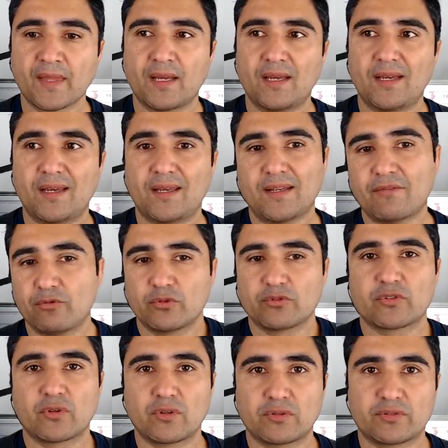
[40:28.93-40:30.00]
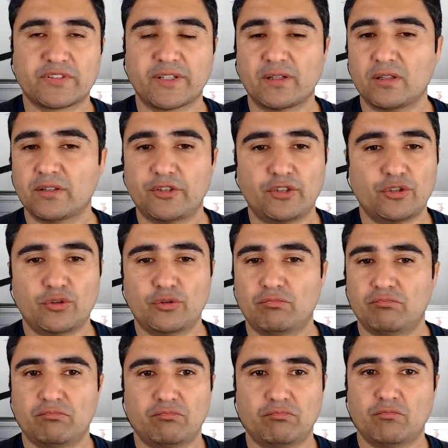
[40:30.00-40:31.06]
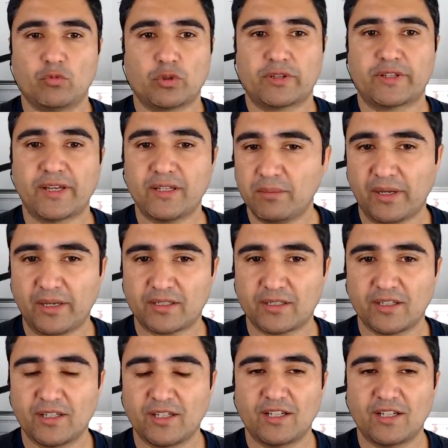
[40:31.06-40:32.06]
and everyone's going to sell you what they make.